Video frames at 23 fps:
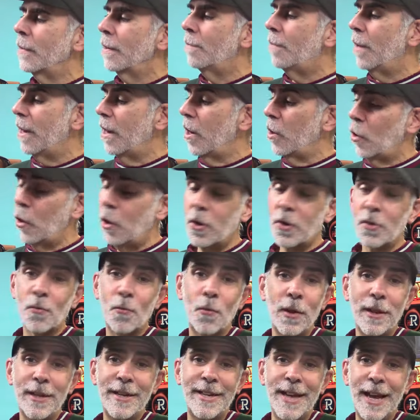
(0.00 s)
But it looks
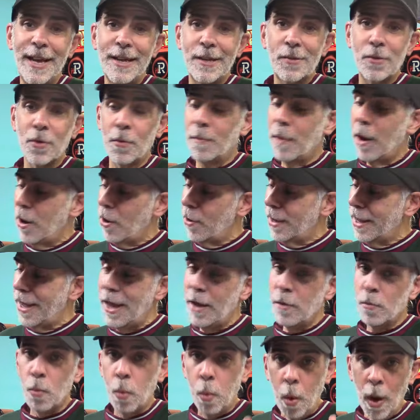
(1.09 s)
really nice. So my
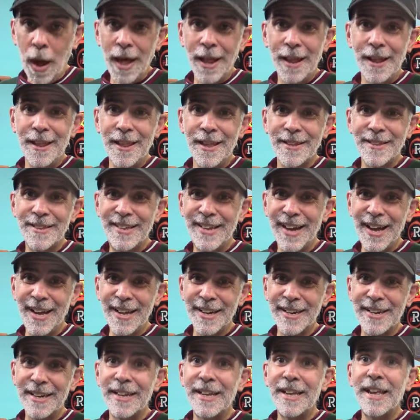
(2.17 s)
arcade, well
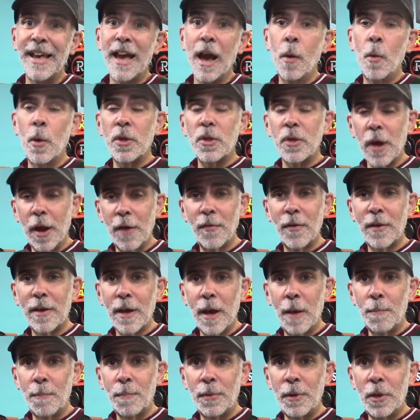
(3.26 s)
done. I wish other
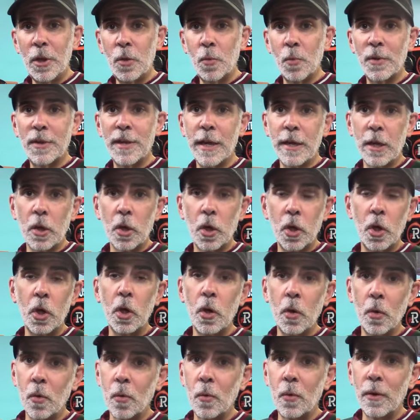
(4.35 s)
companies would take a
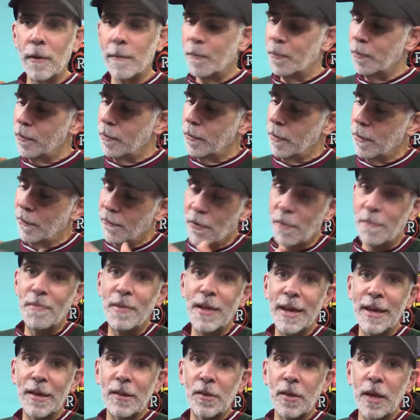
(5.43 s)
cue from
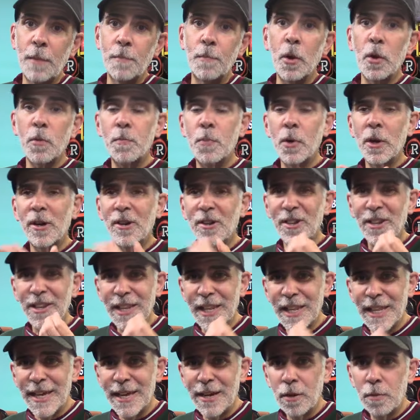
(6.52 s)
this and just put a
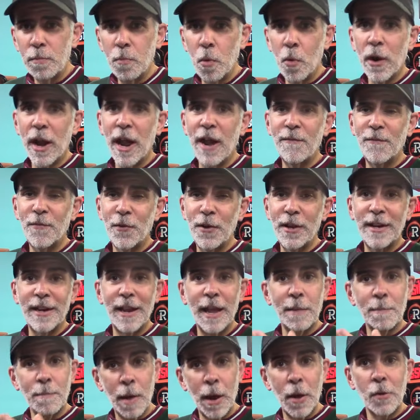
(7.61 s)
little more effort in
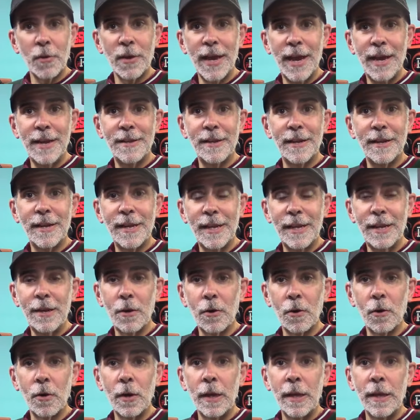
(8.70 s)
like my arcade did
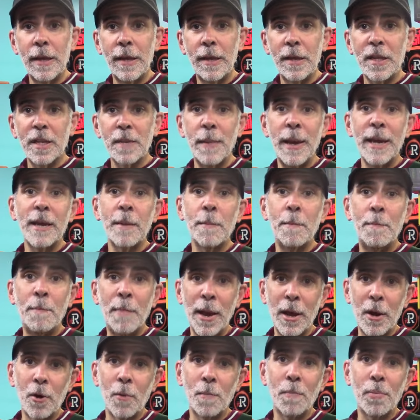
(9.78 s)
here to make a
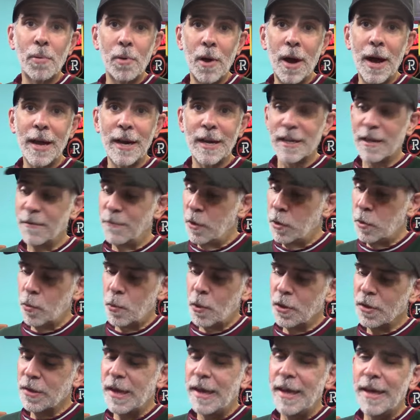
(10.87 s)
better product. If this
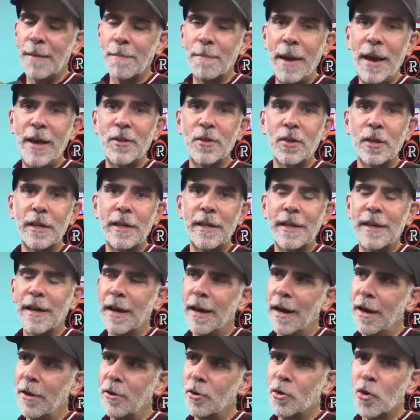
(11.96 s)
was basically
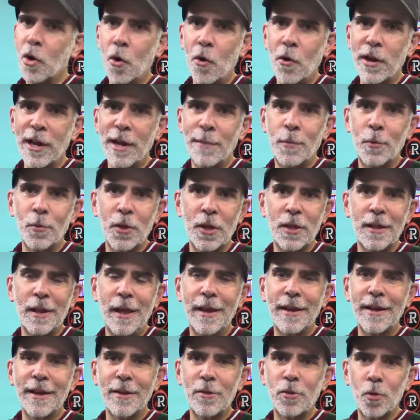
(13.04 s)
uh, turning it, but it was just
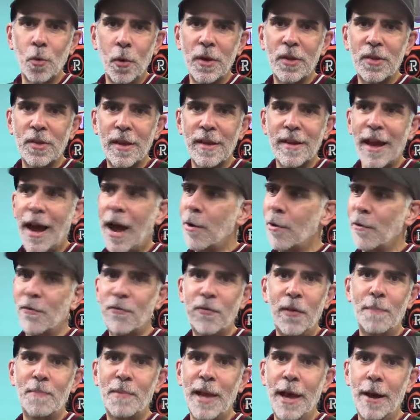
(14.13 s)
like a joystick, I would have
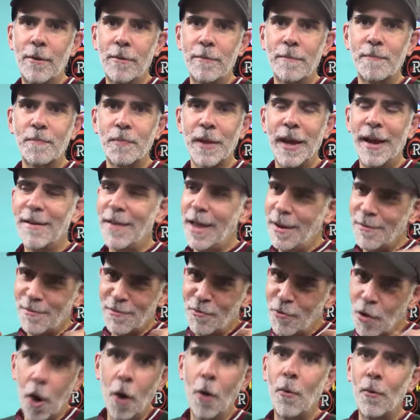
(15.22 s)
flipped out. I, I,
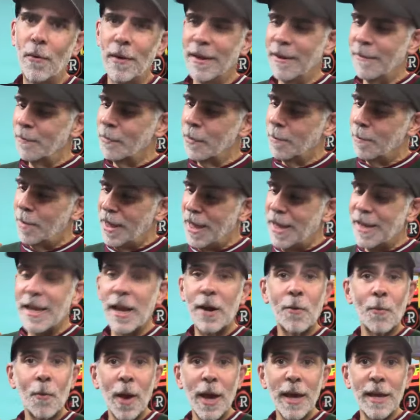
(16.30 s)
no. But they did
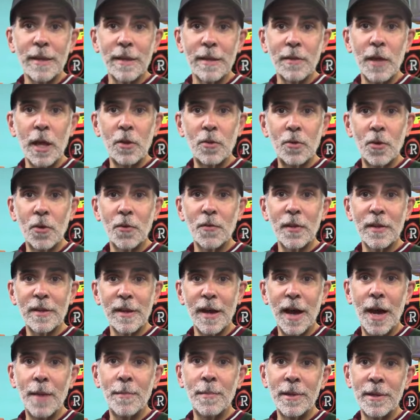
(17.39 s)
it right. They took the
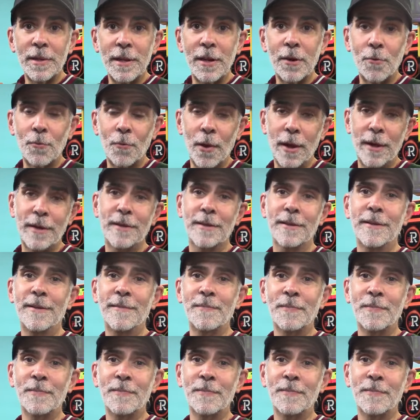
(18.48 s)
time and did it right.